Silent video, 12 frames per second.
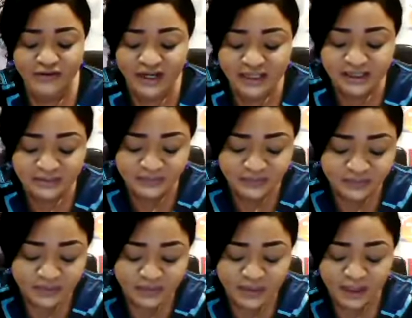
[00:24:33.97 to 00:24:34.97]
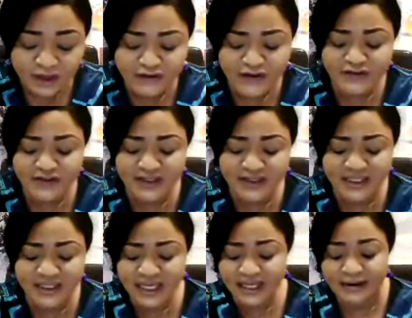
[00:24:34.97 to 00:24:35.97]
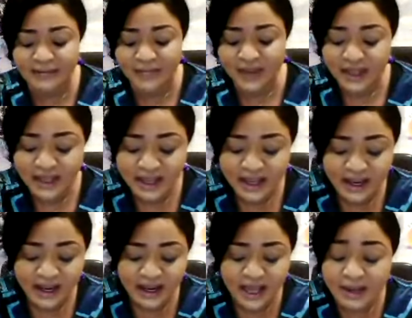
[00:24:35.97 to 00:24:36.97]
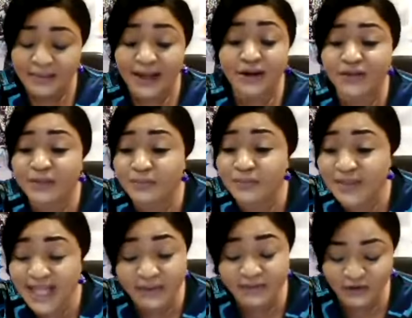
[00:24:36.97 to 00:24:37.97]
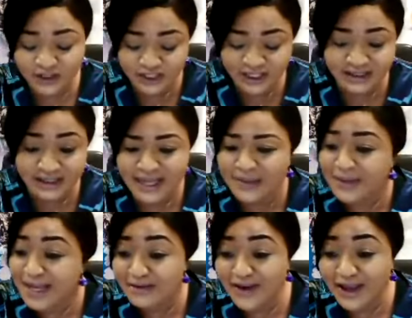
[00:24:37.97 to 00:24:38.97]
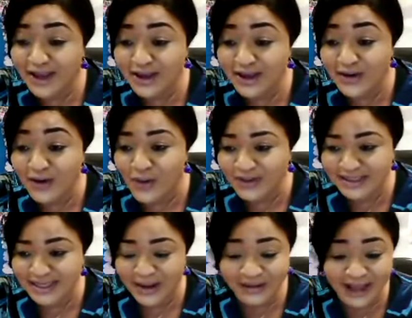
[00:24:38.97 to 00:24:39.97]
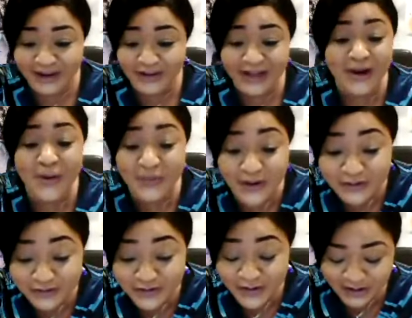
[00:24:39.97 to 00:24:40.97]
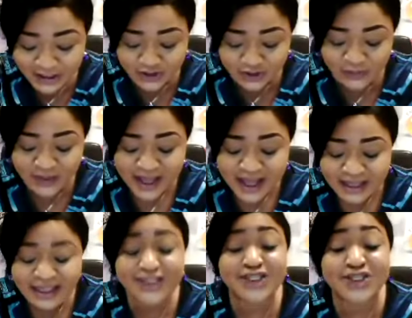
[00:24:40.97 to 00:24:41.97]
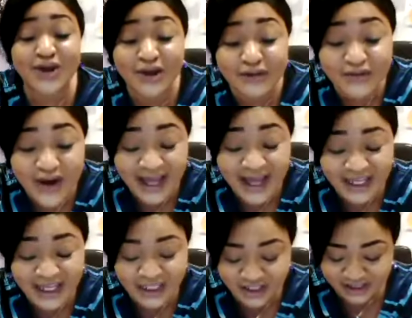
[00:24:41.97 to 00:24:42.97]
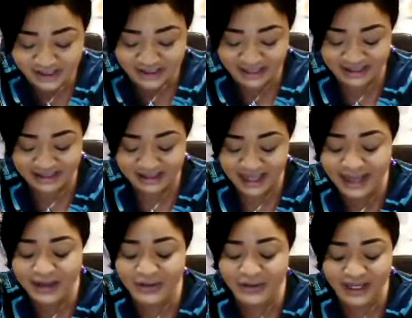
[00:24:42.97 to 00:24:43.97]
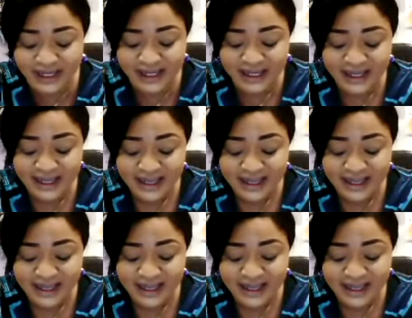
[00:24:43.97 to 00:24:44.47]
Verse 15, another name for Jesus. How many have I called now? Hallelujah. I hope you're following through. The Son of Righteousness. Hallelujah.